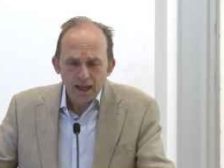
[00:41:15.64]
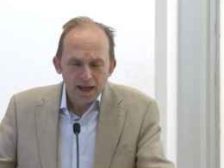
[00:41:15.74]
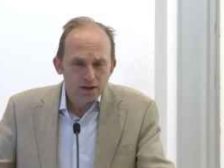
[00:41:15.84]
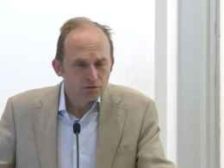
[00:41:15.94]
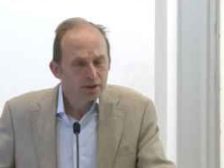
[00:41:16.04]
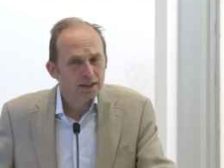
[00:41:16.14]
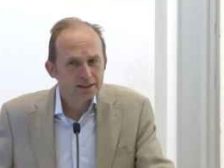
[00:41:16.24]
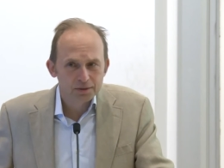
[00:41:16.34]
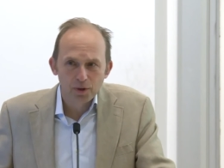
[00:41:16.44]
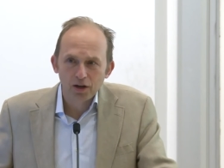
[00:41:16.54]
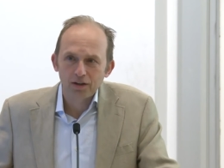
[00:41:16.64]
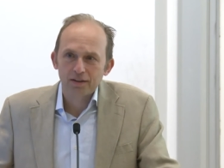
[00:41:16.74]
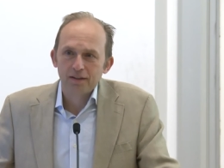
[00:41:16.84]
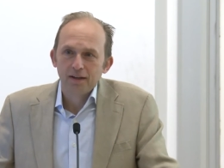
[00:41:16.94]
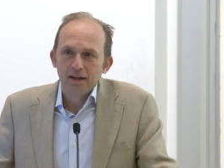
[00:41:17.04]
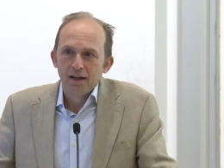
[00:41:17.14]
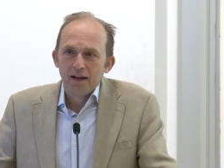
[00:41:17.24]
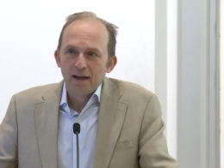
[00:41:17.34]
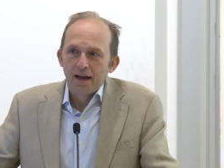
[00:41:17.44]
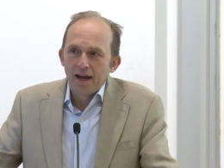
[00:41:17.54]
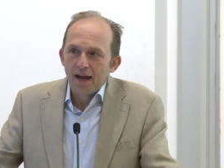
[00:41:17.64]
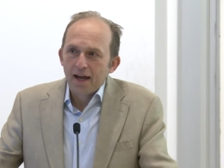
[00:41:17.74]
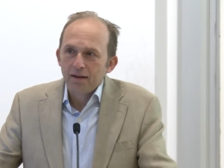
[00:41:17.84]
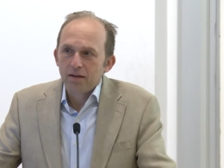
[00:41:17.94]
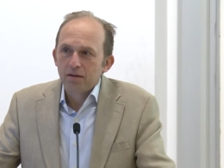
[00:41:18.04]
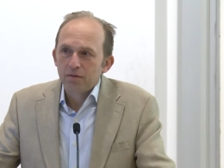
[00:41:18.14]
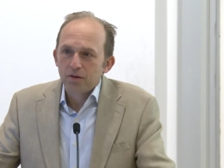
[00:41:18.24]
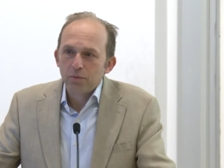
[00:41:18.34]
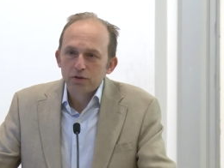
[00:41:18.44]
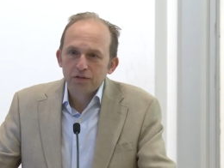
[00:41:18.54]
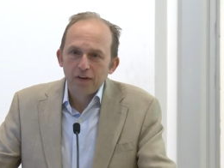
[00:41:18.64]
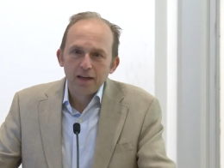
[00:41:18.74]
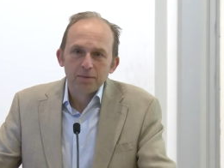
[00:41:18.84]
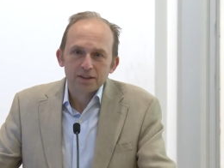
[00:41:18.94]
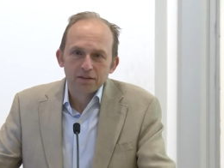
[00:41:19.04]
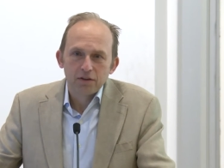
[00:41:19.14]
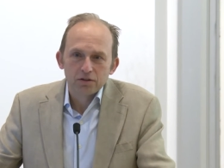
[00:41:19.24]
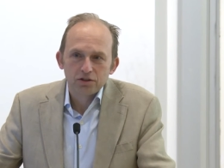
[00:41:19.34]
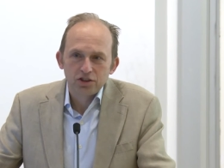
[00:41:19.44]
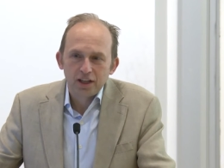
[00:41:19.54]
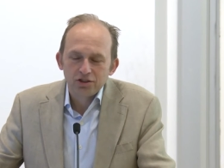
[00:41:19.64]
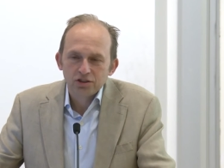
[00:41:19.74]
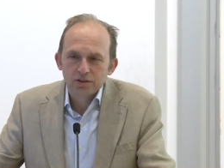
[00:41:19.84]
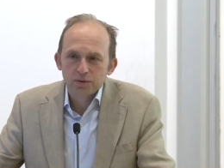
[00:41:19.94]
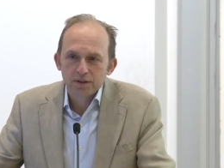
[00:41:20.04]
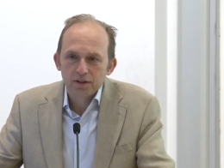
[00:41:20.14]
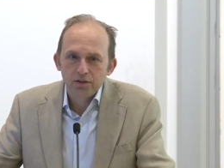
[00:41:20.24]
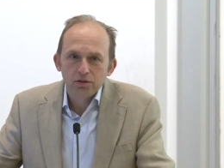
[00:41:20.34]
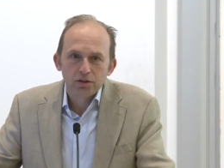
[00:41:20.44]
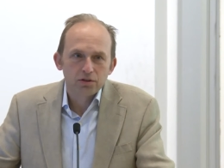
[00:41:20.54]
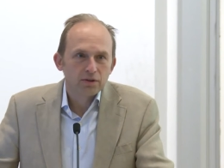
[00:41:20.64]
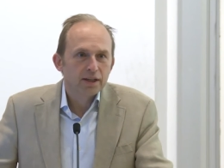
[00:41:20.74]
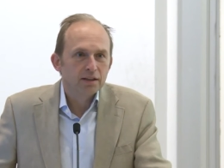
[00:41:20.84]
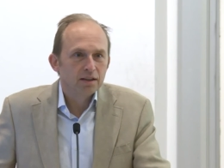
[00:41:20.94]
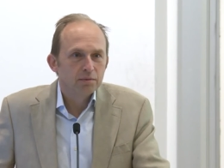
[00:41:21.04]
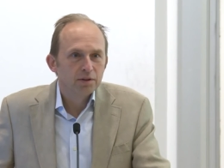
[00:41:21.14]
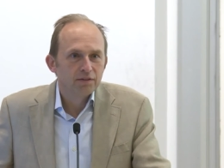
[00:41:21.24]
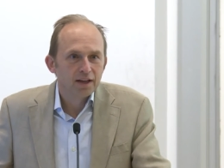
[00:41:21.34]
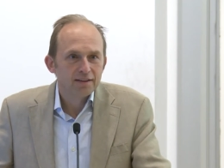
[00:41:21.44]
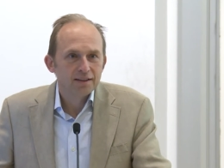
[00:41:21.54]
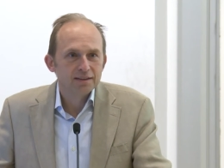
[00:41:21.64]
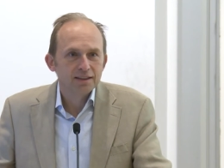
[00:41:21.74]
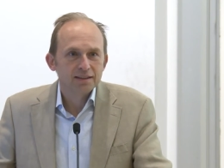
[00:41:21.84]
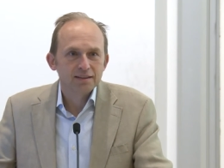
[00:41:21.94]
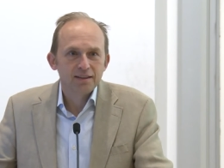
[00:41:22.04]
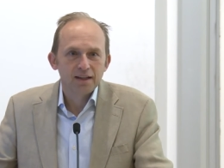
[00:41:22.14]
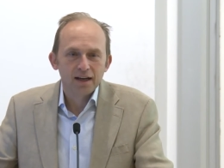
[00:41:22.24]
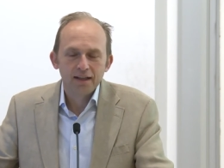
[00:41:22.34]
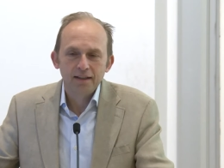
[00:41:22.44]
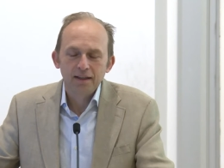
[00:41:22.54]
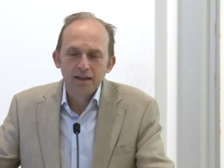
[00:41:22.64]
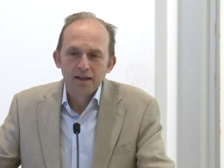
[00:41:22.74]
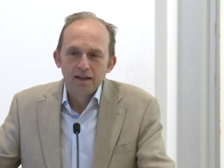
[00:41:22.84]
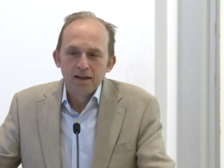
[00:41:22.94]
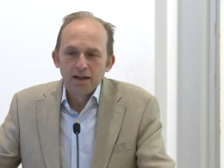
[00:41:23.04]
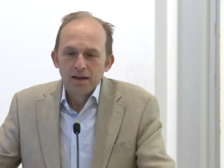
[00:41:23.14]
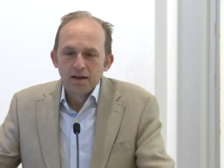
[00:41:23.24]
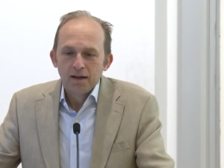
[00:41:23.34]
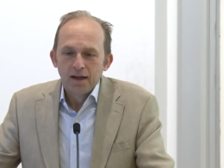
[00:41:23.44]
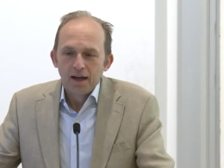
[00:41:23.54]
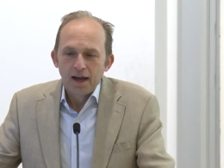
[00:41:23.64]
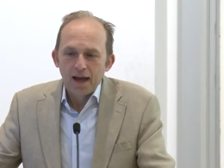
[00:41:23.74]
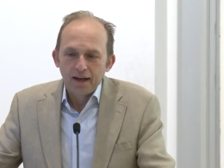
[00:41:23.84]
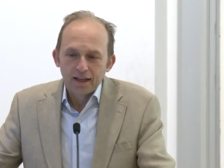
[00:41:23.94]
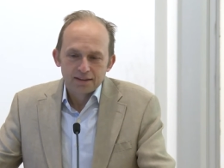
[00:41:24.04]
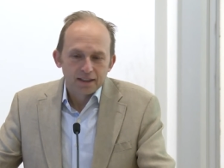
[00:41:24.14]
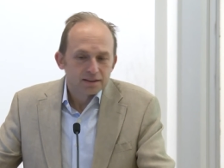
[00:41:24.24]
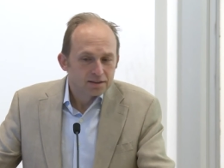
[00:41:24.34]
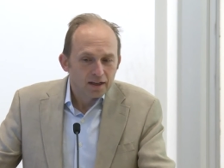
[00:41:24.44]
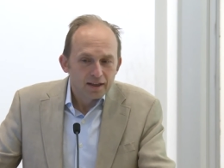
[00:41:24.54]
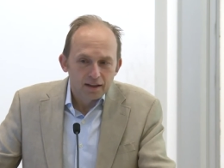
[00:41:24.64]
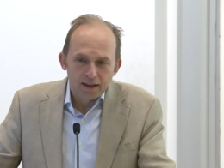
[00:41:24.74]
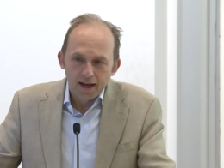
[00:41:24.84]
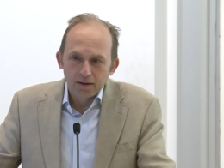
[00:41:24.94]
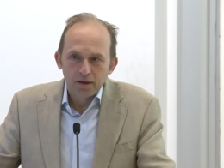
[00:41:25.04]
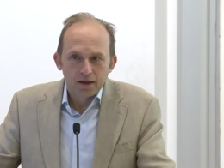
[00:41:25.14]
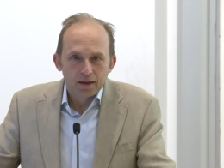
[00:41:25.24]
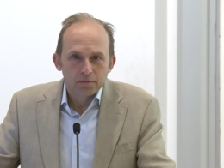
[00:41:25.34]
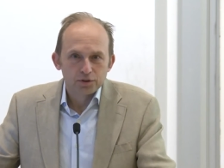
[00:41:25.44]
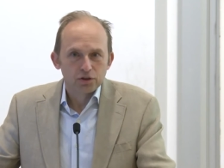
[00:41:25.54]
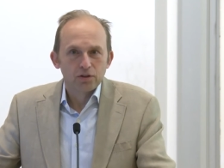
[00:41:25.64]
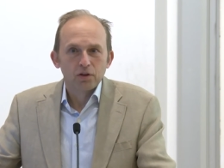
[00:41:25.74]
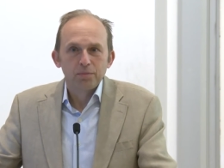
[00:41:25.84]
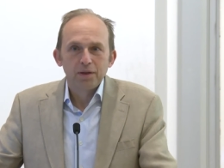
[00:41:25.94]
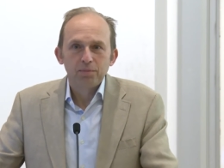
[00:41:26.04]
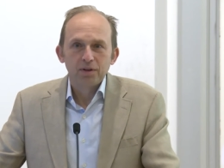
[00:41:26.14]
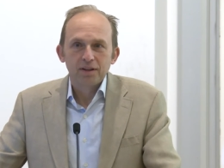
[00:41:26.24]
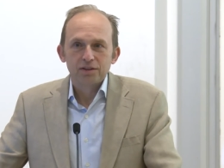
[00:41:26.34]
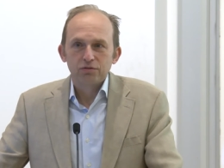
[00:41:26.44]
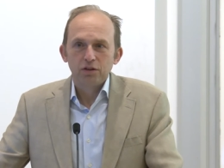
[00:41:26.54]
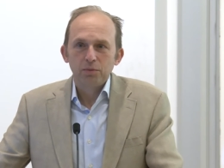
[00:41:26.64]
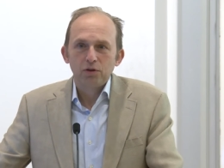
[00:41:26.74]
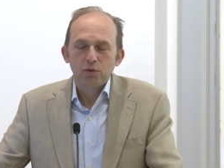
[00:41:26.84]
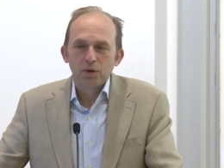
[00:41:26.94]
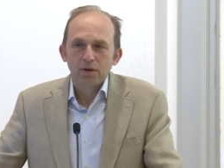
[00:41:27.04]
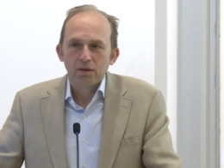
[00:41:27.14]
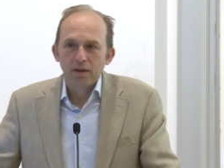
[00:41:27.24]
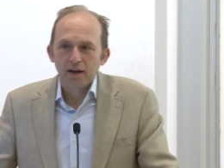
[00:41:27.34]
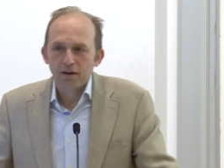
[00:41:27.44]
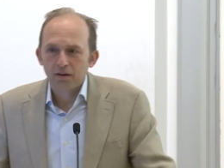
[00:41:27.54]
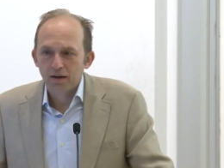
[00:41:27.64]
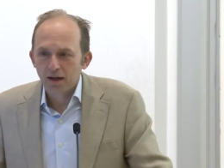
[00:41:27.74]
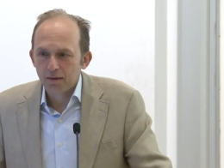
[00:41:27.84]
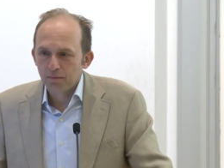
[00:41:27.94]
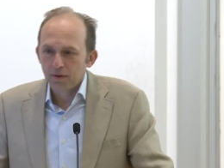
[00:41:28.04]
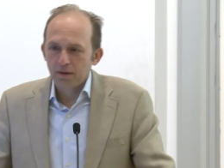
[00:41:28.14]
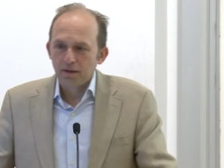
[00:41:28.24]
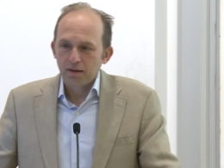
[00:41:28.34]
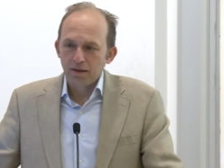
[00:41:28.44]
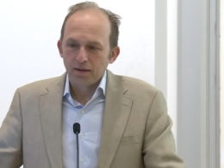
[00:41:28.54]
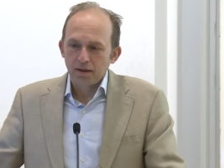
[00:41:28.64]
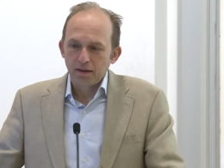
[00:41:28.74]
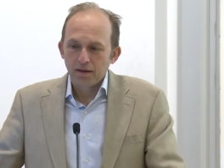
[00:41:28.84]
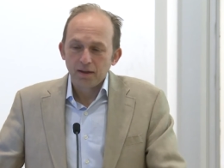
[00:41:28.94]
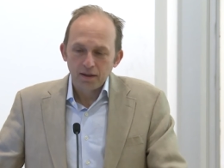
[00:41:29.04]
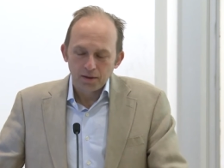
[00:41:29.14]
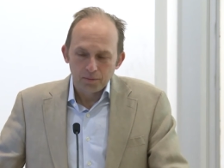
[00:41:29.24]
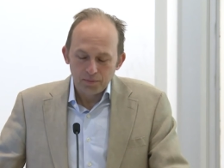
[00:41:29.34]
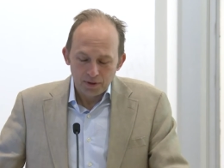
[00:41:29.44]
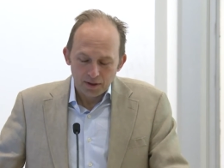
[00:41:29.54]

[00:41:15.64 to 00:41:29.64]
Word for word: and really smart. And the, the most famous of those changes was the new curriculum of 1969. And as I studied that, and I'm sure there are people in this room who were there um, in, an, in